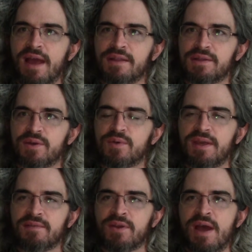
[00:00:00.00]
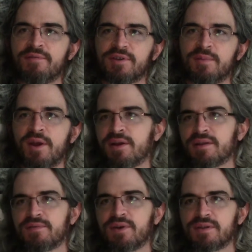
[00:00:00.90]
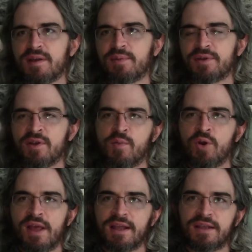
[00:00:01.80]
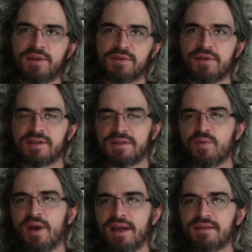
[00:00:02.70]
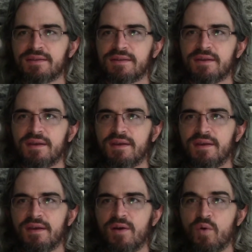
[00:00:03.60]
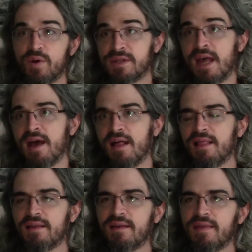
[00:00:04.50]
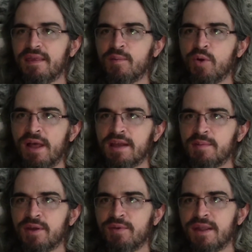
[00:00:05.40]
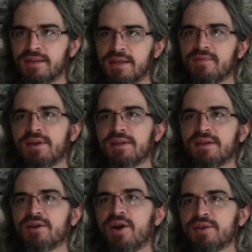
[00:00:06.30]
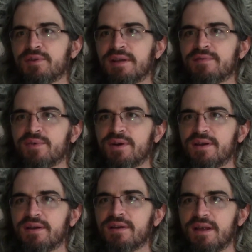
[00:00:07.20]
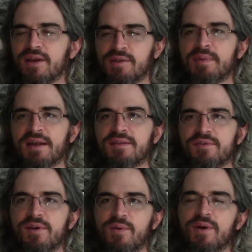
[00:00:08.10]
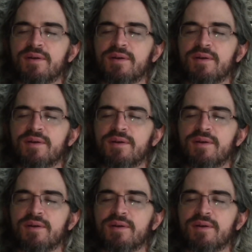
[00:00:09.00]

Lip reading: So even though African Americans, for example, are no more likely to use drugs than whites or sell, they're more likely to be arrested, convicted, and incarcerated for it. It goes back to the drug war.